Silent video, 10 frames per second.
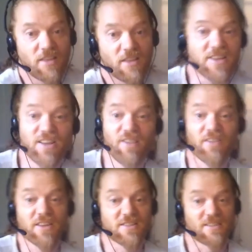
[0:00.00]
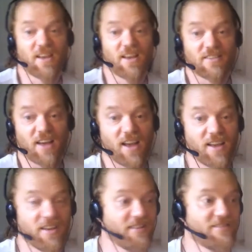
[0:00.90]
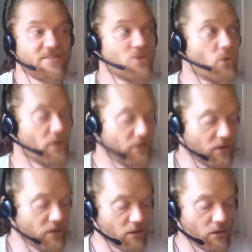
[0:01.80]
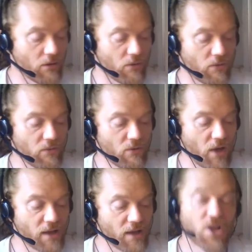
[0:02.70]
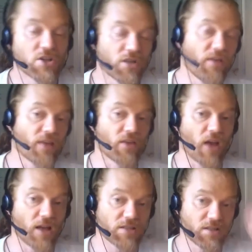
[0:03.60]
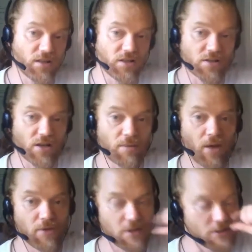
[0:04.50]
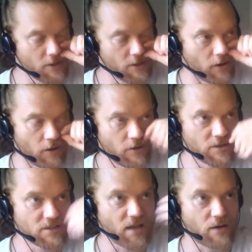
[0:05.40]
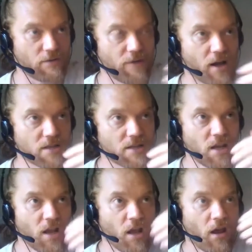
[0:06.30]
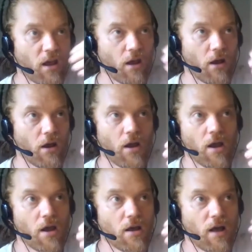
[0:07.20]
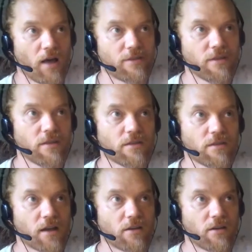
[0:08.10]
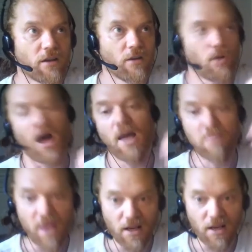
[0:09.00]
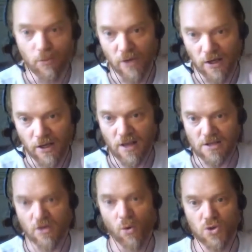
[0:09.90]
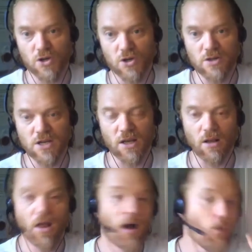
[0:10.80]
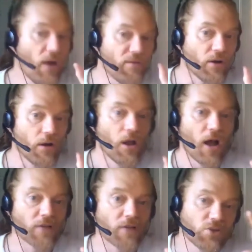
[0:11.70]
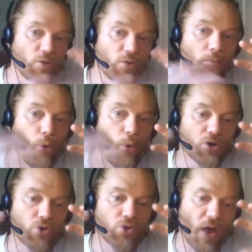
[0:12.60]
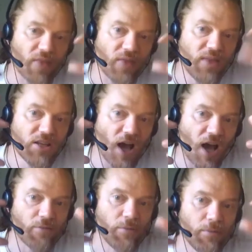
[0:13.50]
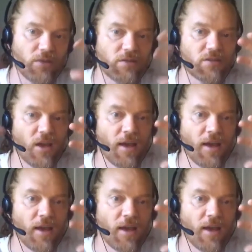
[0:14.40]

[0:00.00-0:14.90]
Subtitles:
for this. I totally think like stuff like the last thing you said about these the sacrifice. I think that, well, I mainly read it as a cautionary tale. However, I think it's really important to that these kind of myths